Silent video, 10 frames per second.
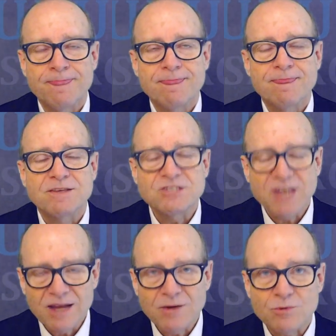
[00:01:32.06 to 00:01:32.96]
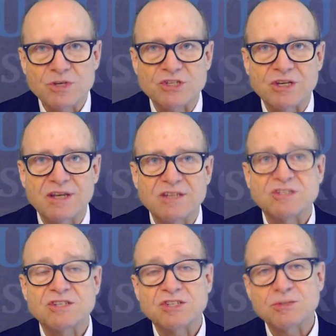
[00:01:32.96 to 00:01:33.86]
The second reason is
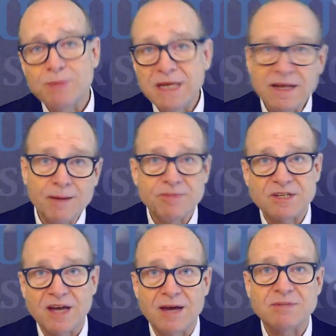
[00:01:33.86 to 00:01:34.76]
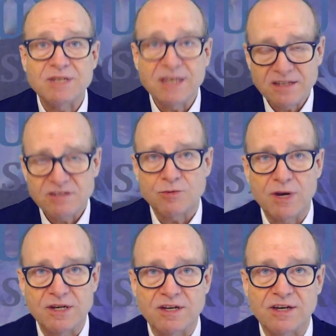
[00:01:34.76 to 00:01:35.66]
to speed up the time to get to the
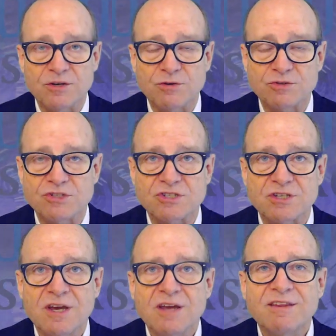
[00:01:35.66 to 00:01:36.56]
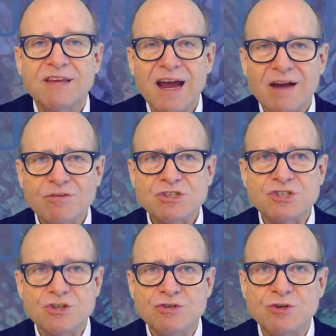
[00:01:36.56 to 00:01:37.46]
right diagnosis. The average
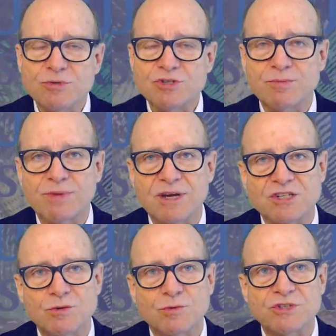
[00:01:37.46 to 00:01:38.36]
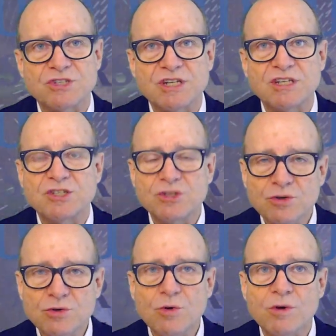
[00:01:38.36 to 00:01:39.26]
new Dupuytren patient will see
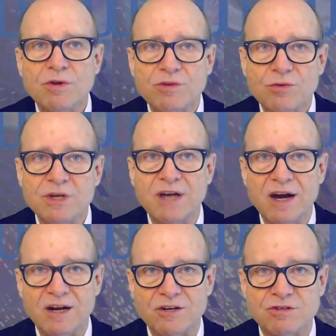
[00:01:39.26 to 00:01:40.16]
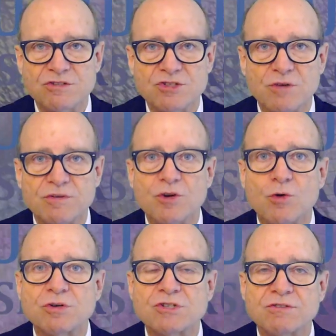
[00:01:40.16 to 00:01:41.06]
two or three doctors over the
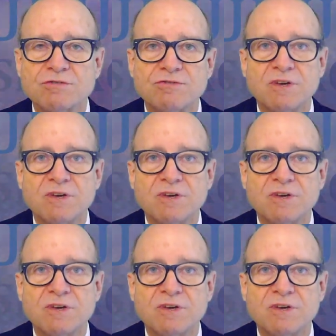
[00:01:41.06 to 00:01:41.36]
course of